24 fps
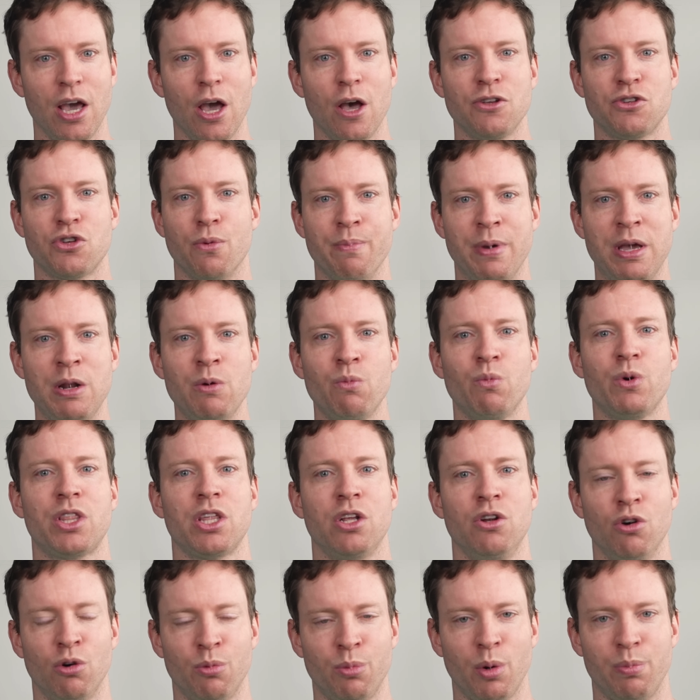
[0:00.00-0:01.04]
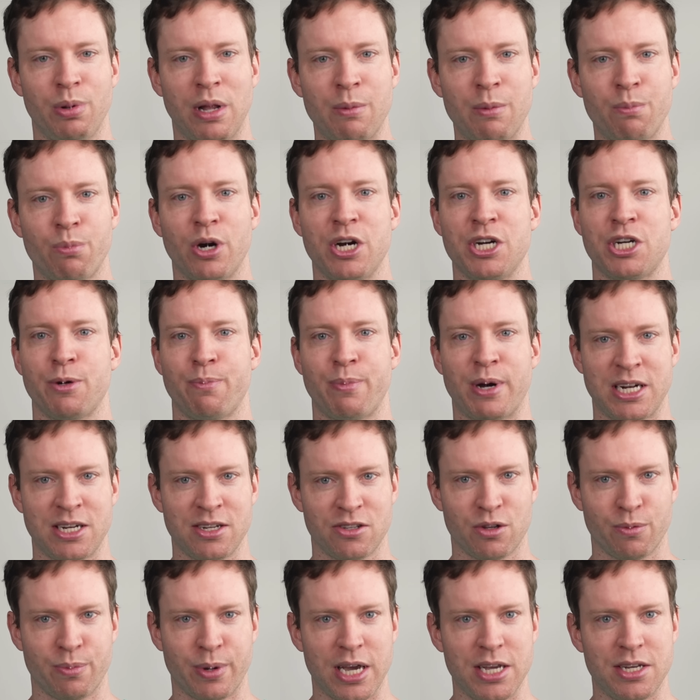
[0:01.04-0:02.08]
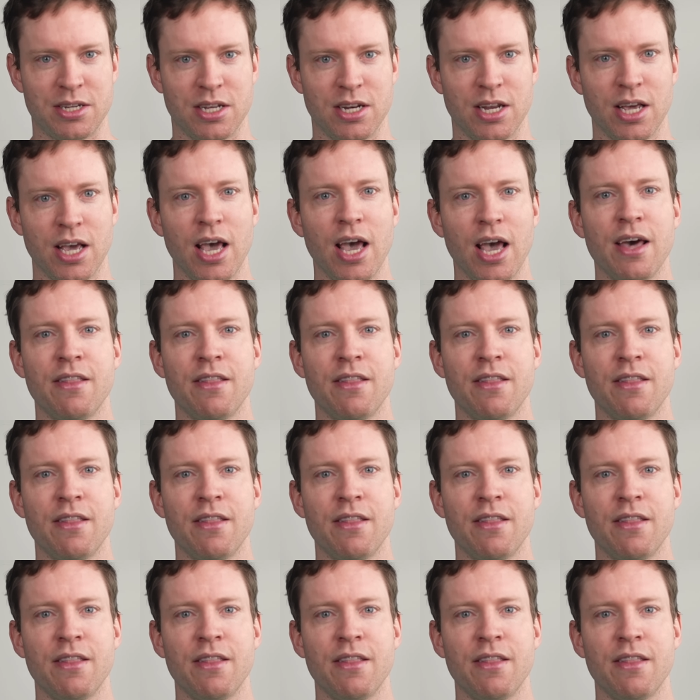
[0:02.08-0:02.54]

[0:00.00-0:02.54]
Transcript: So men with a normal blood pressure participated.